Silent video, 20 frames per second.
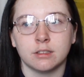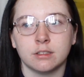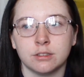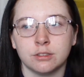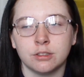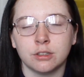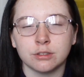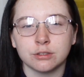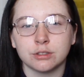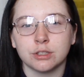
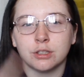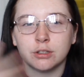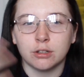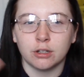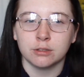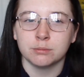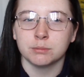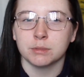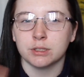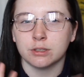Not too
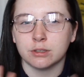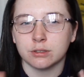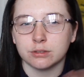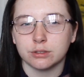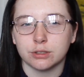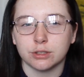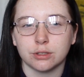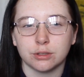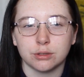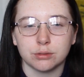long, but not
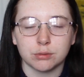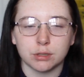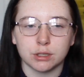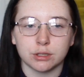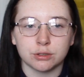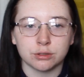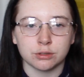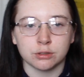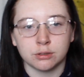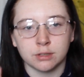too
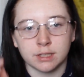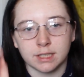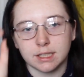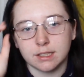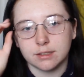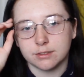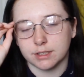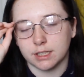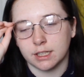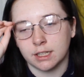short
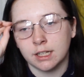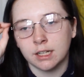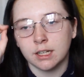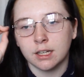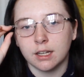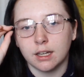either.